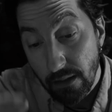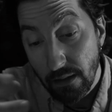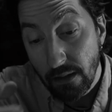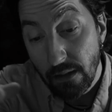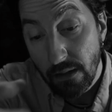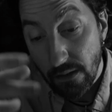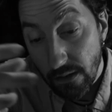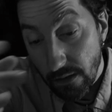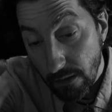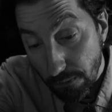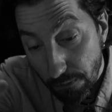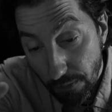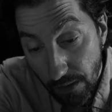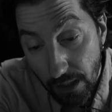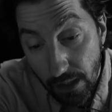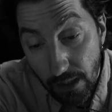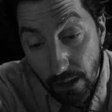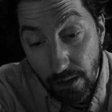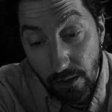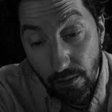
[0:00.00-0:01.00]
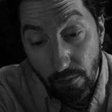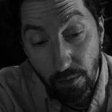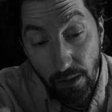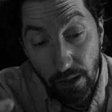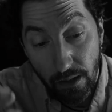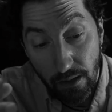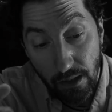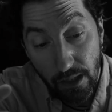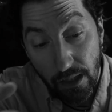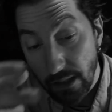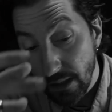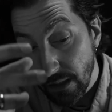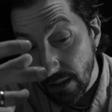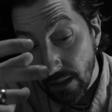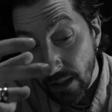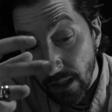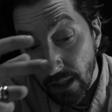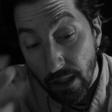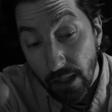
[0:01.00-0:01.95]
and speak with its